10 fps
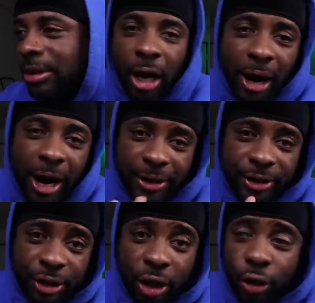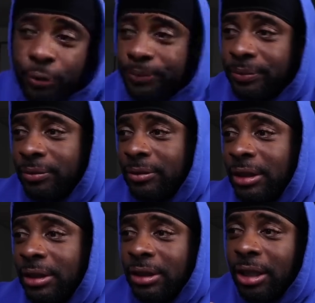All right, so
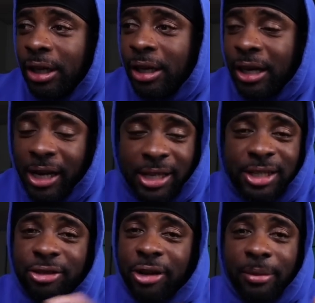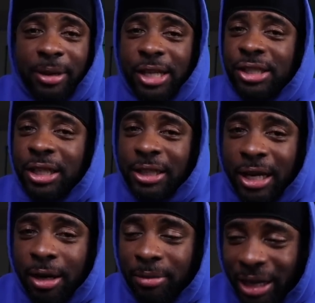her Instagram got shut
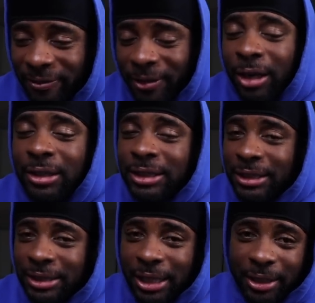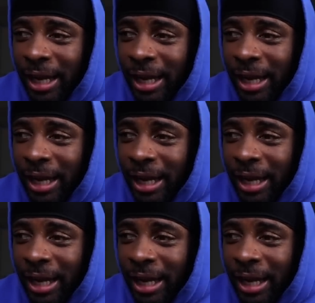down, but I found her TikTok,